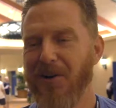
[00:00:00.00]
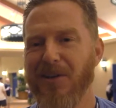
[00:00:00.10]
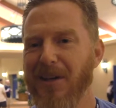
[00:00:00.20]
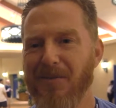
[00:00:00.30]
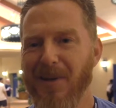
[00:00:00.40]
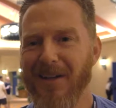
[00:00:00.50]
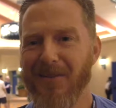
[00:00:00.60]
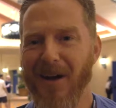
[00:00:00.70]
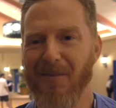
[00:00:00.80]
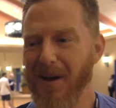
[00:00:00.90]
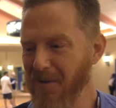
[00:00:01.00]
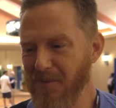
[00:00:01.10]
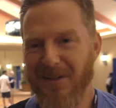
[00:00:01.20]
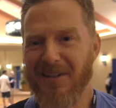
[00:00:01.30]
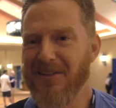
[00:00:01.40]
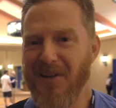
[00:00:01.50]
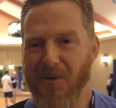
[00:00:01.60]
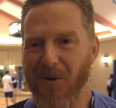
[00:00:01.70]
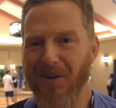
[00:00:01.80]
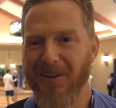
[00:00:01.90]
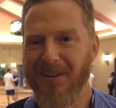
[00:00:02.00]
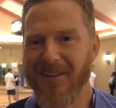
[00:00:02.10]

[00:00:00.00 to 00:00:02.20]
Are you kidding me? I'm, I'm at Disney World.